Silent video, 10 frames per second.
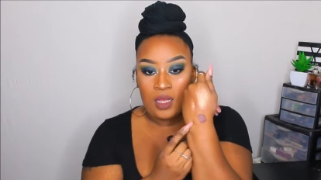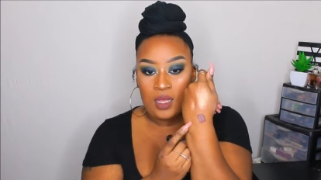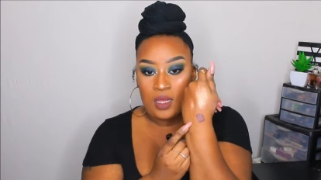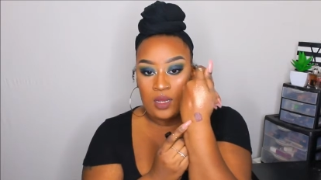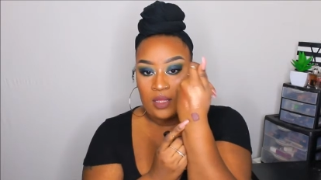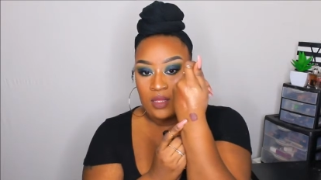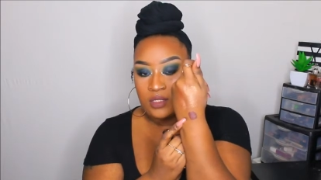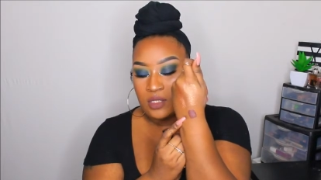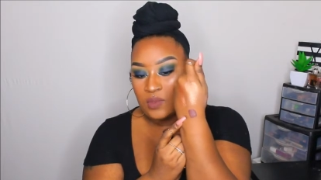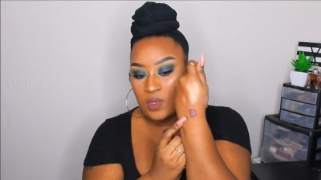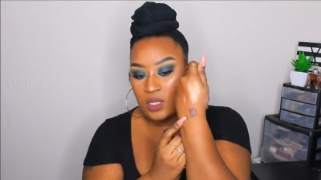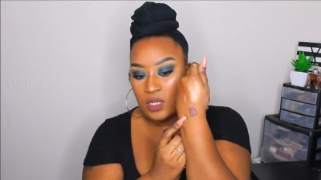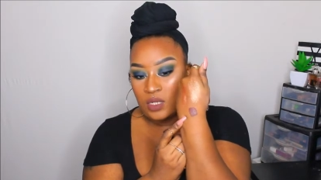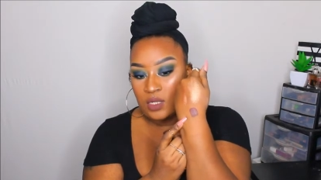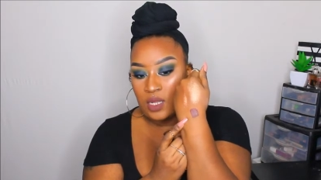And this is what
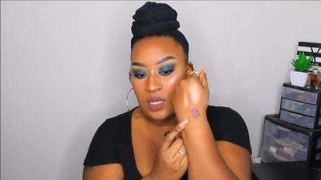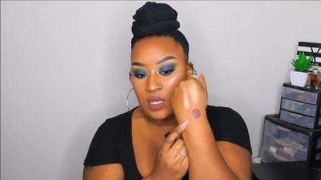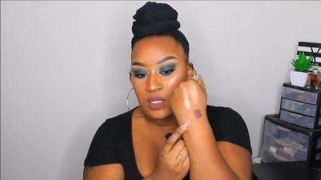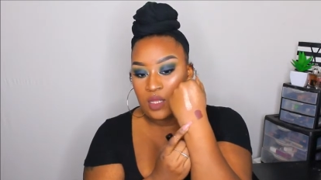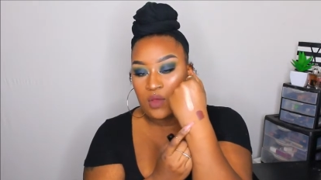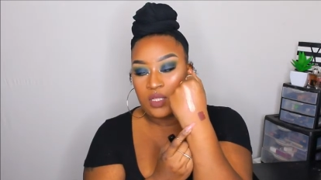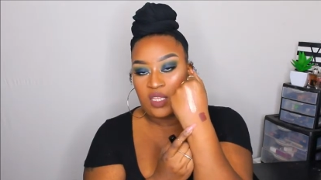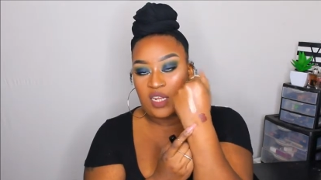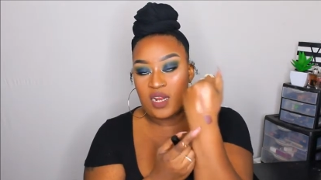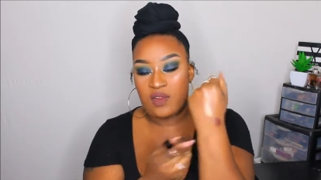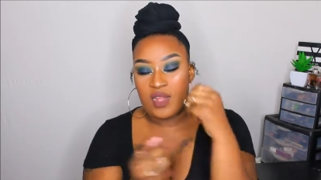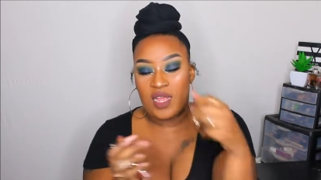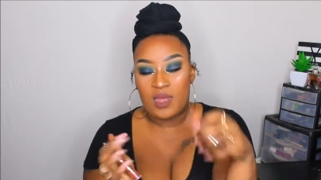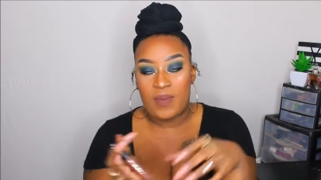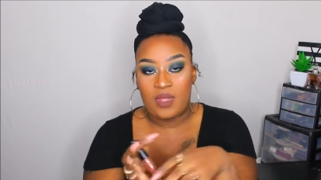it looked like. The only thing I don't
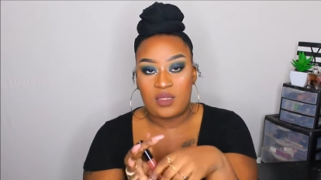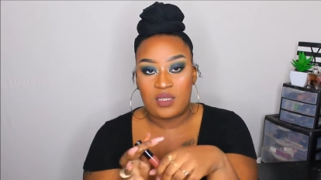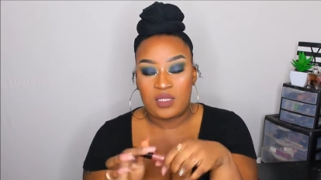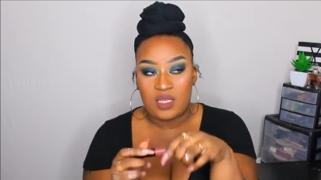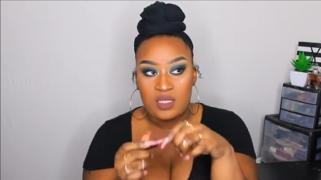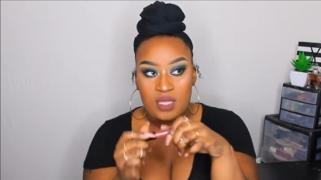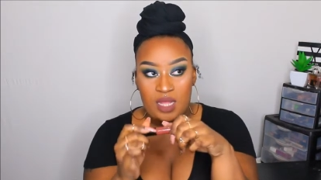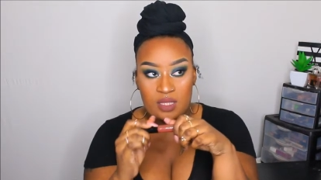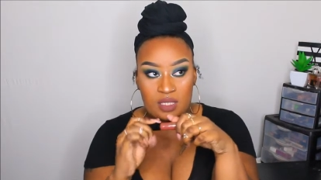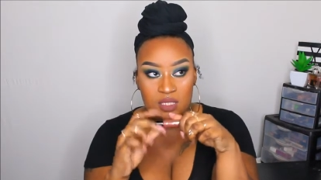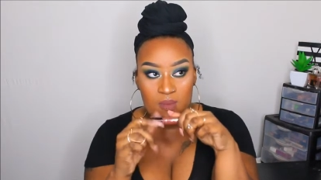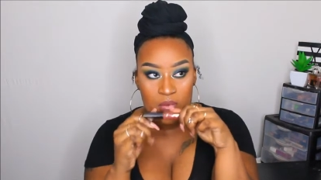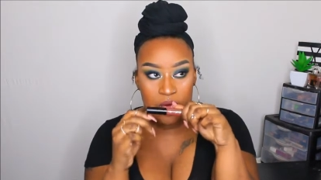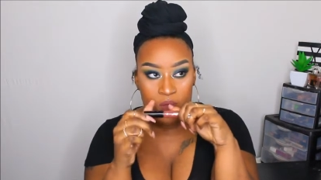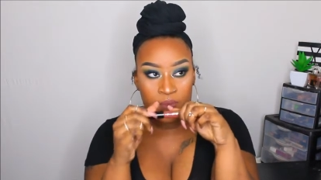like about this is like the
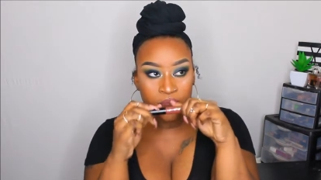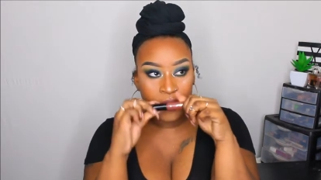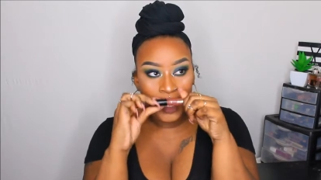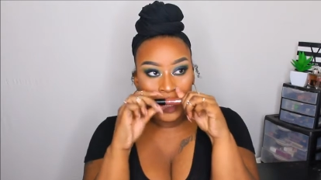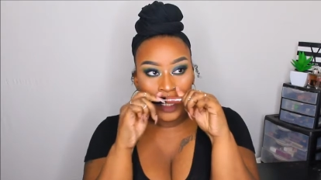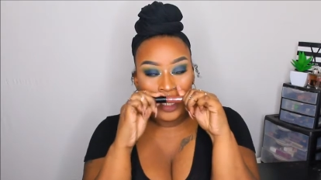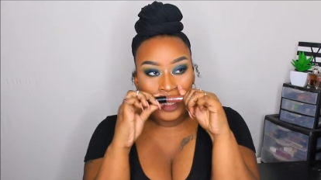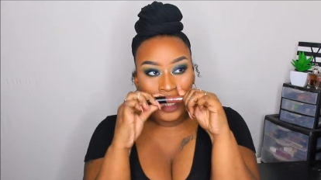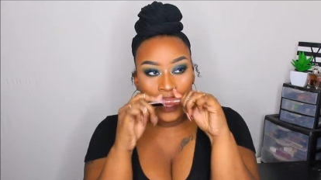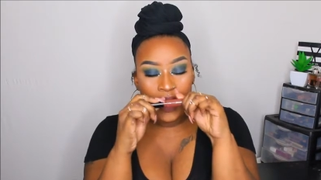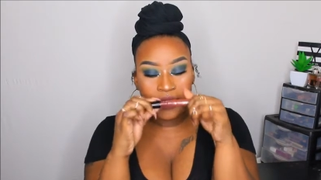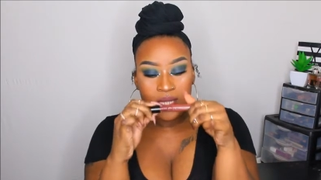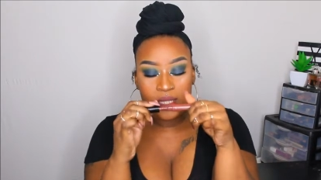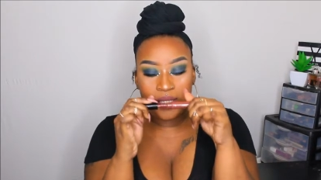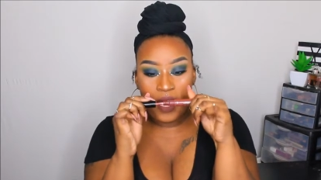smell. It has
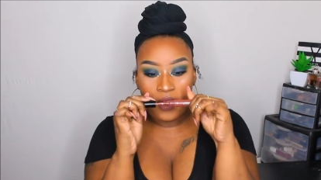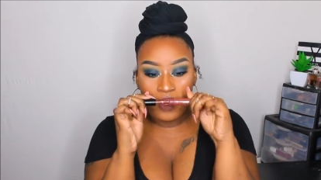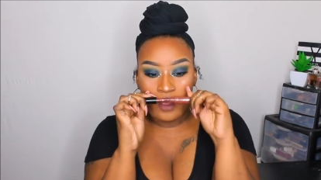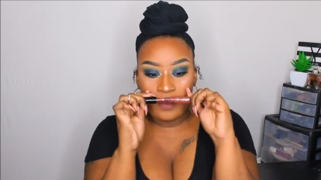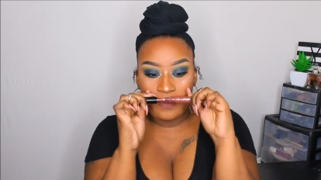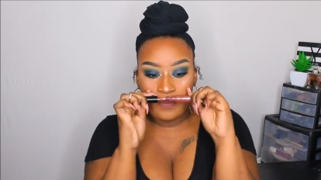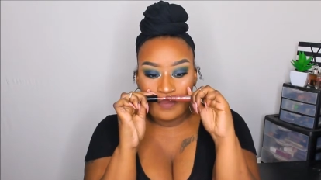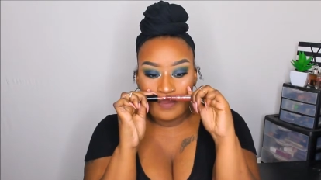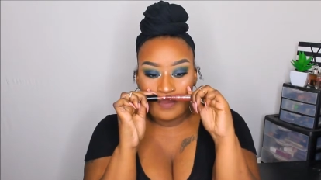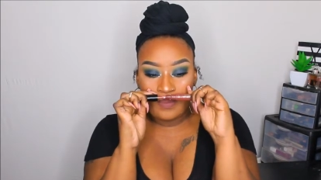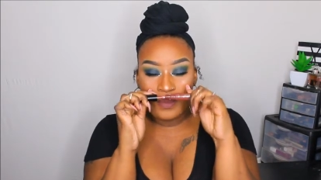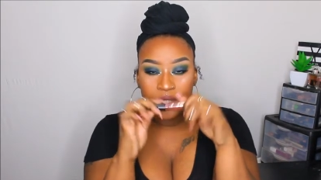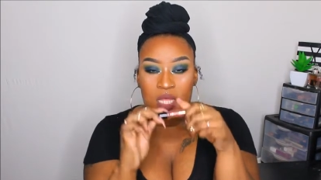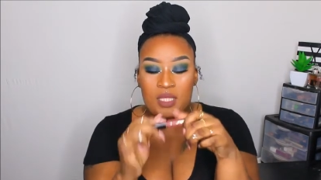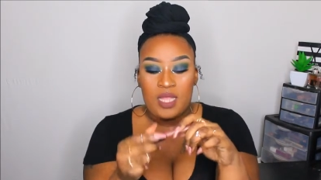like that um
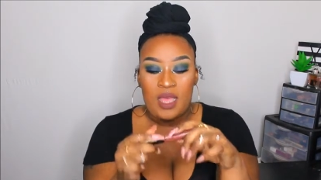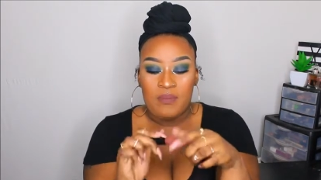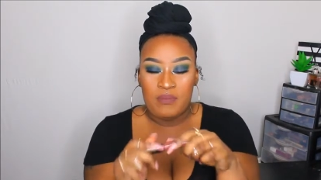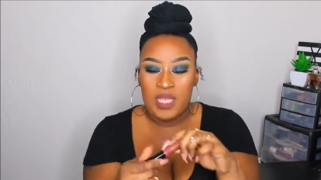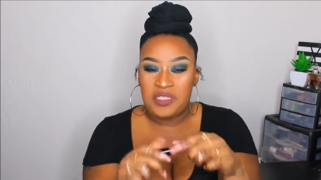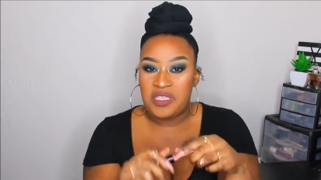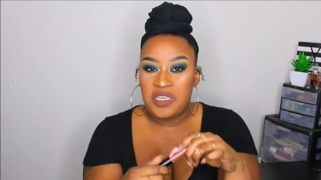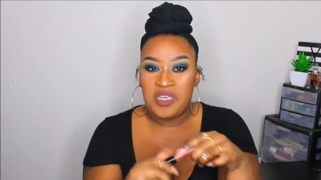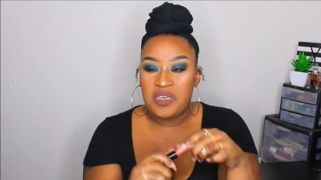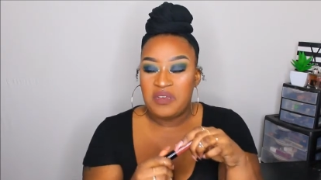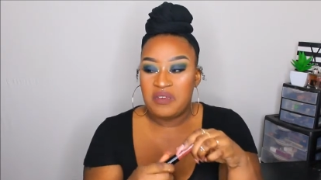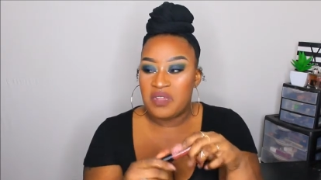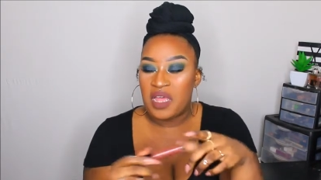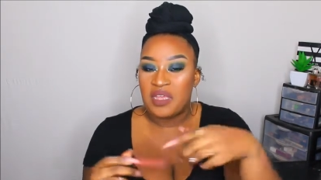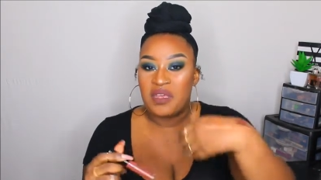like that minty,
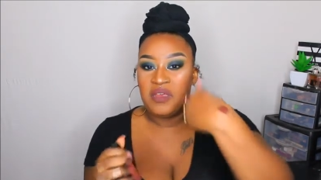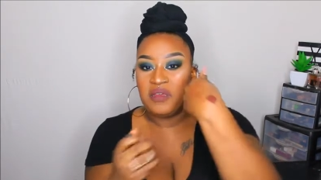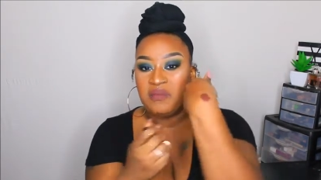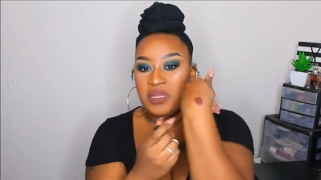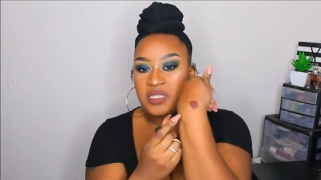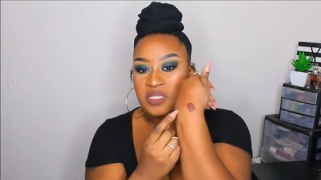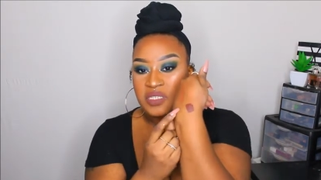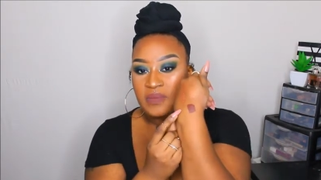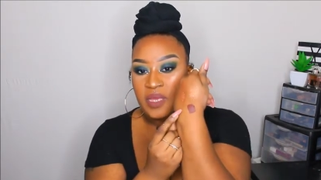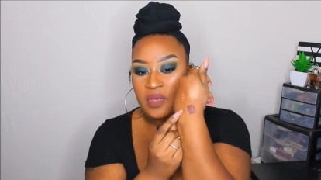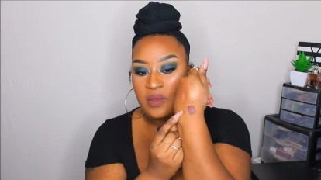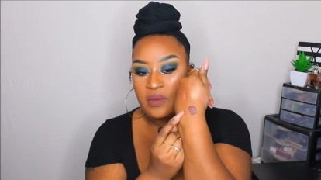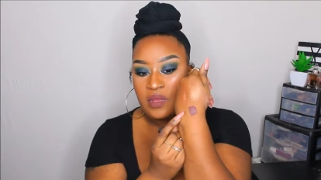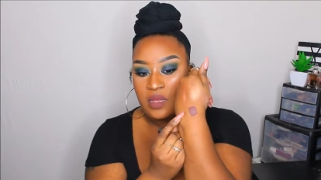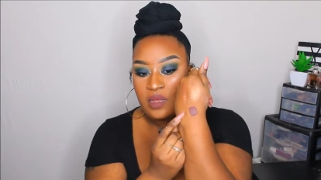like minty
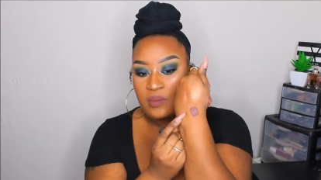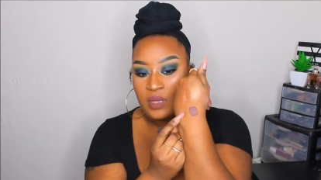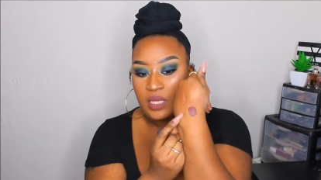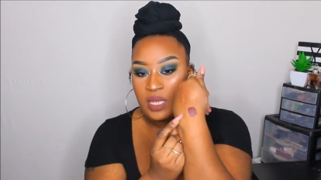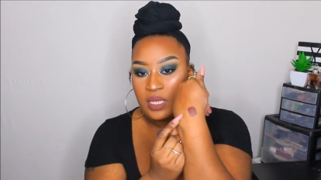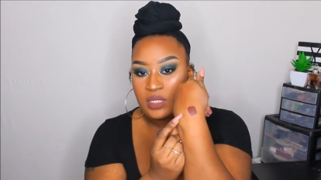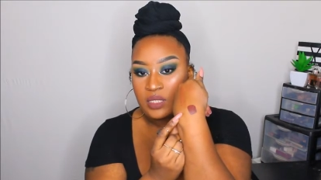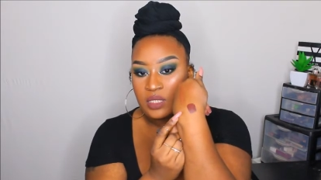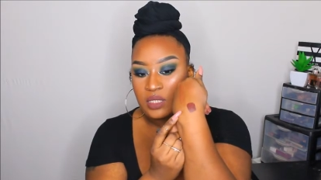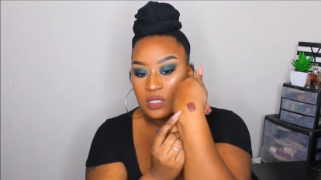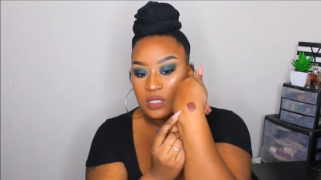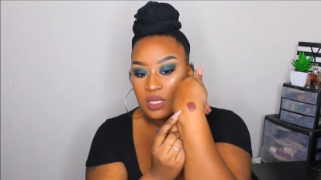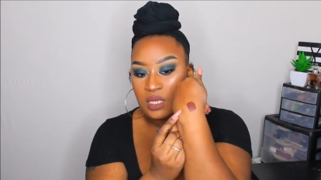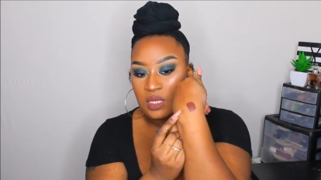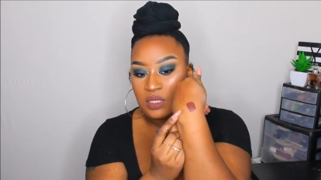smell. But yes, this is
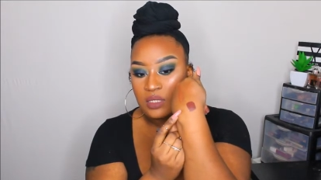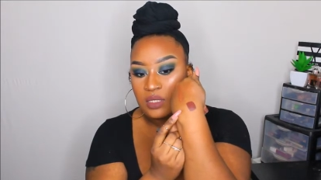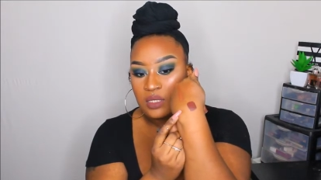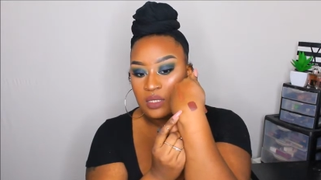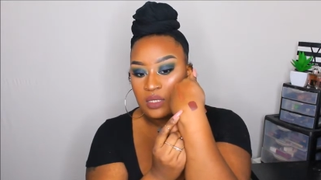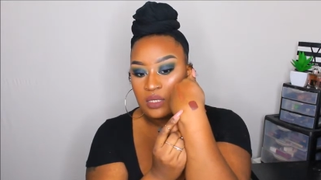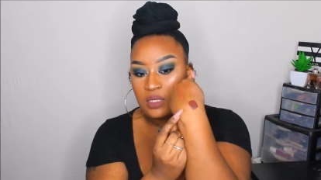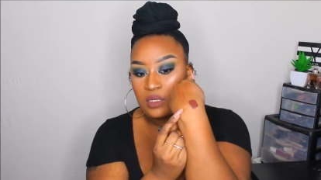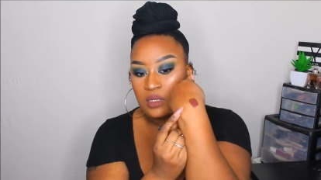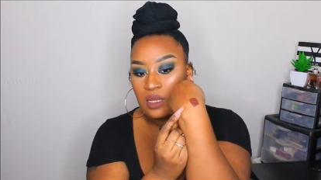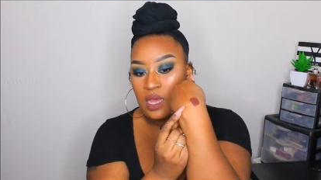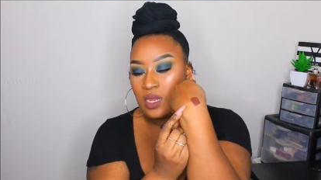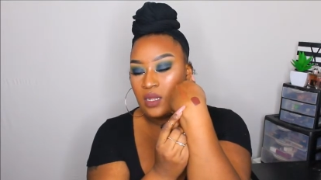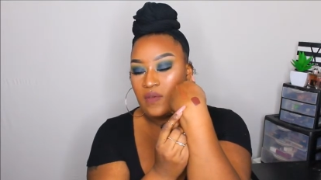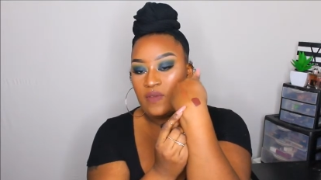it. Ugh, I
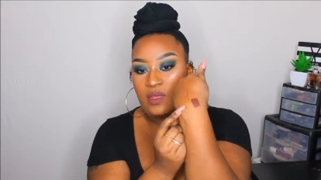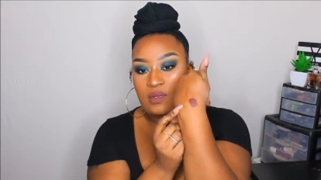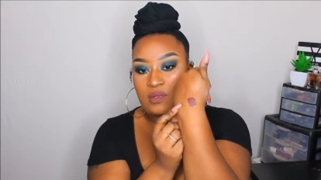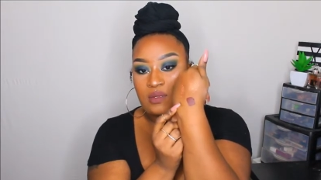love it.